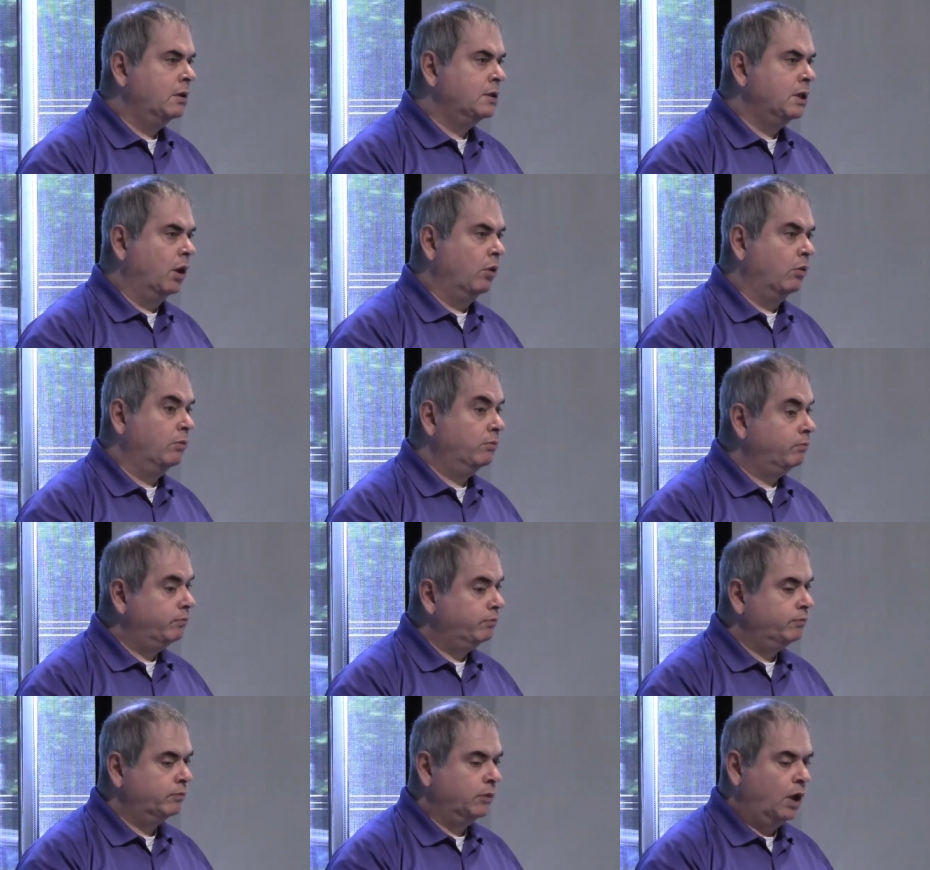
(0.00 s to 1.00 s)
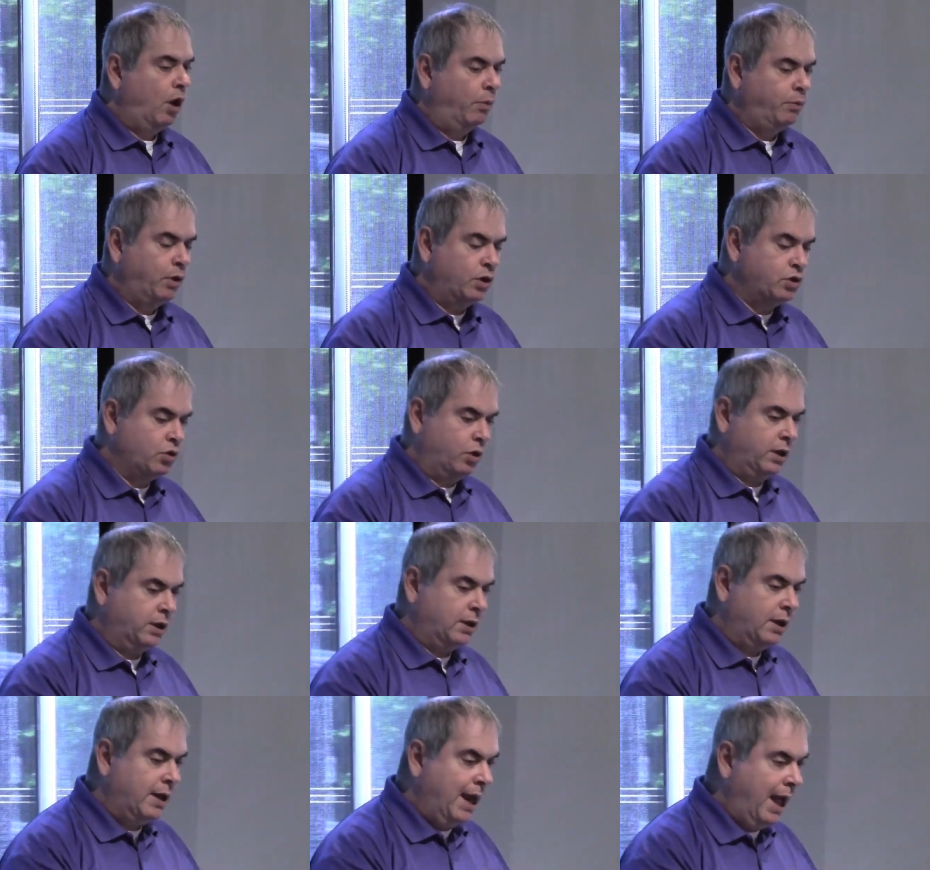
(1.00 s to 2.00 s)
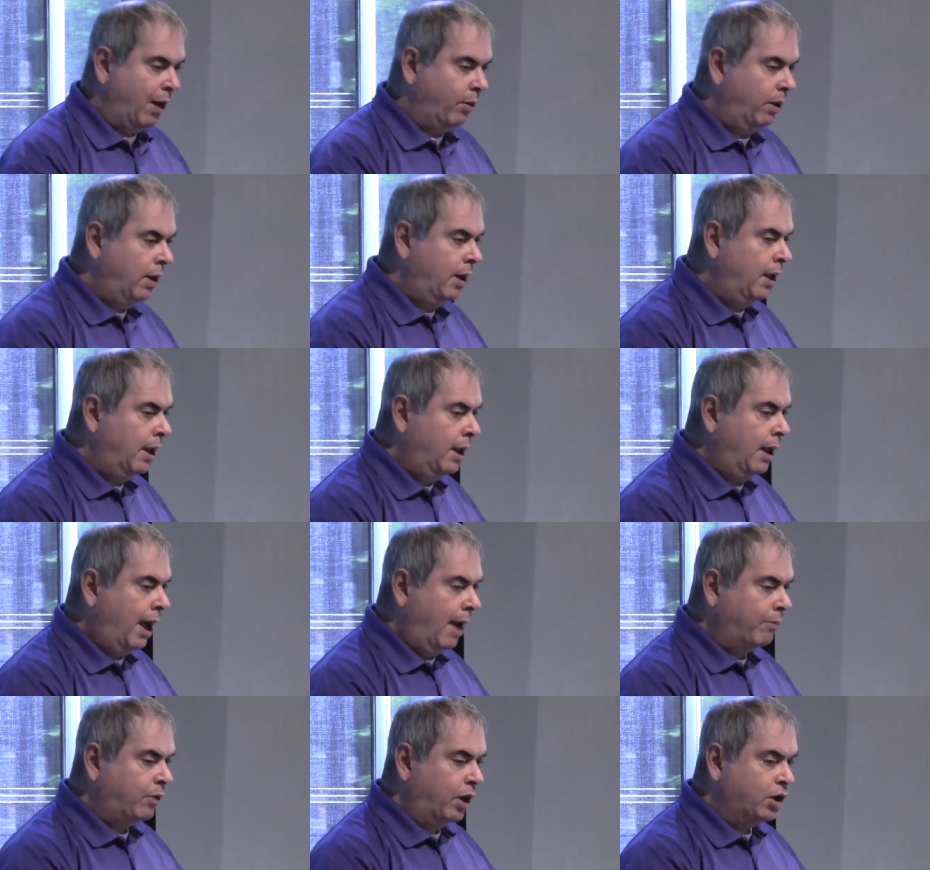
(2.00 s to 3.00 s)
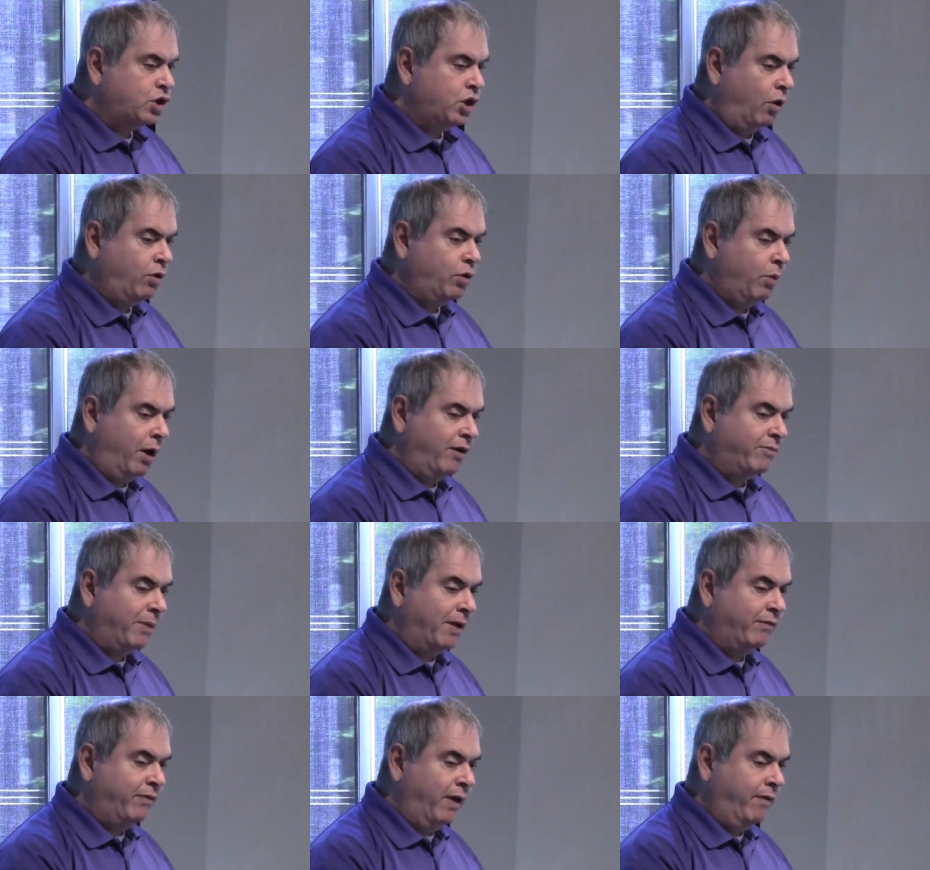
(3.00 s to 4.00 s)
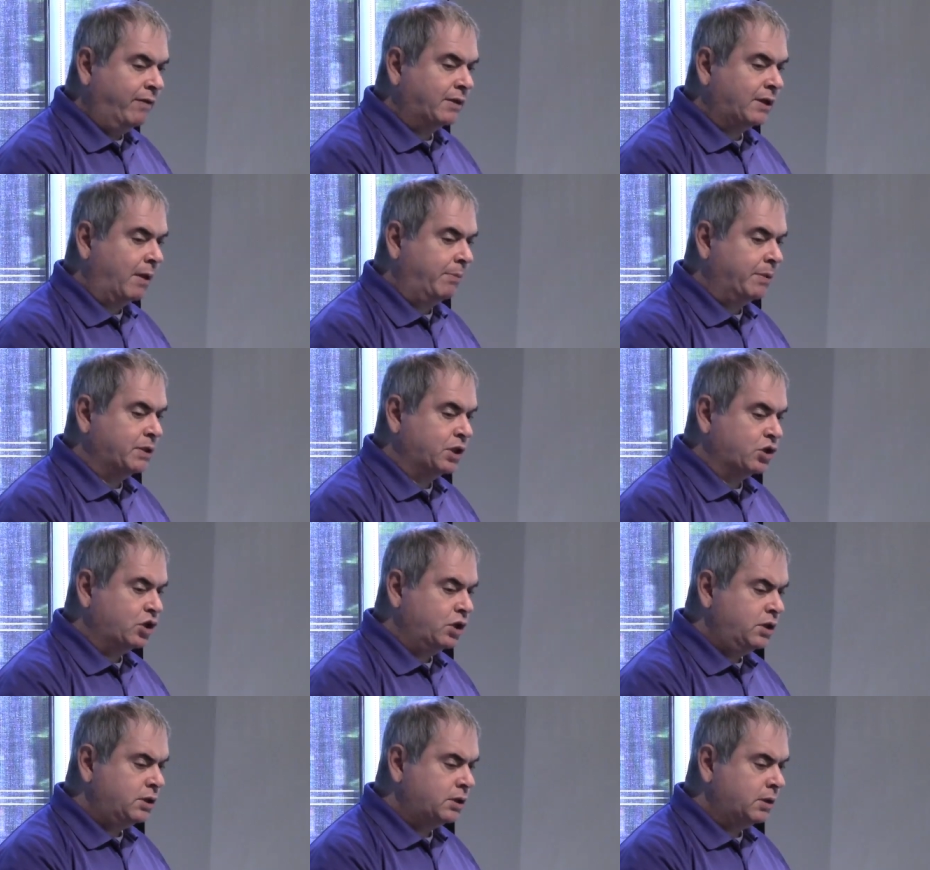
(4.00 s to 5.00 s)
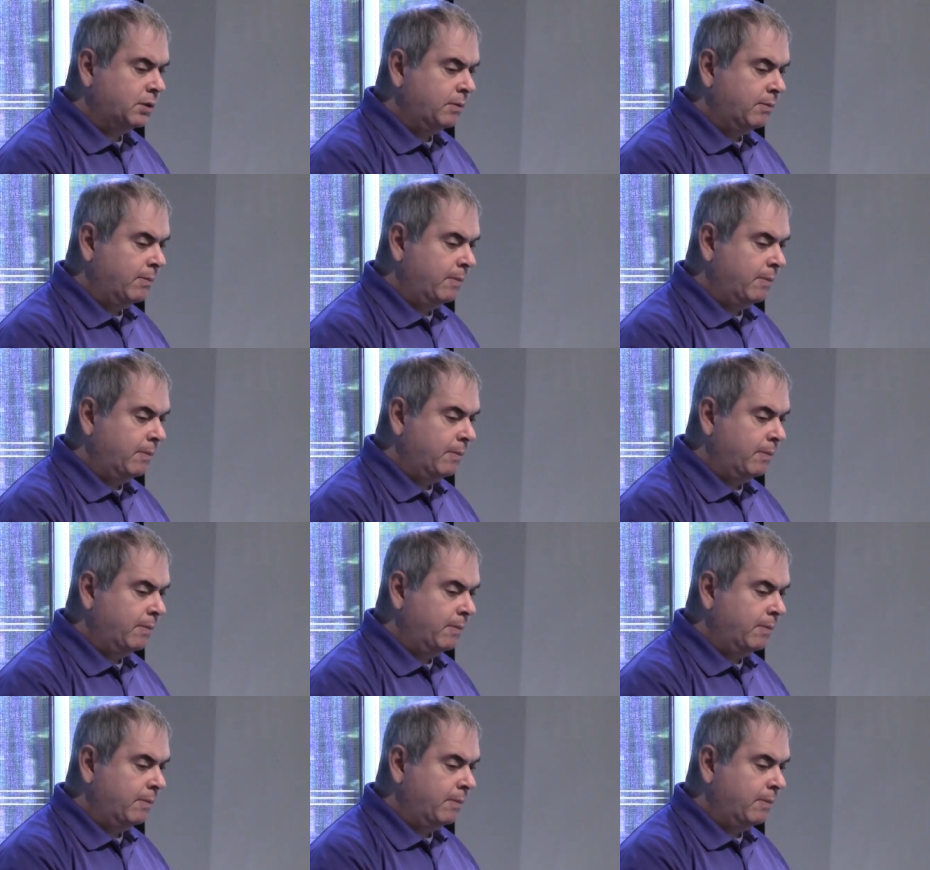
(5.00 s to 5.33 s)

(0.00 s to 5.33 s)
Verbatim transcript: So, hope you enjoyed it. Now, I'm going to show you one of my favorite compositions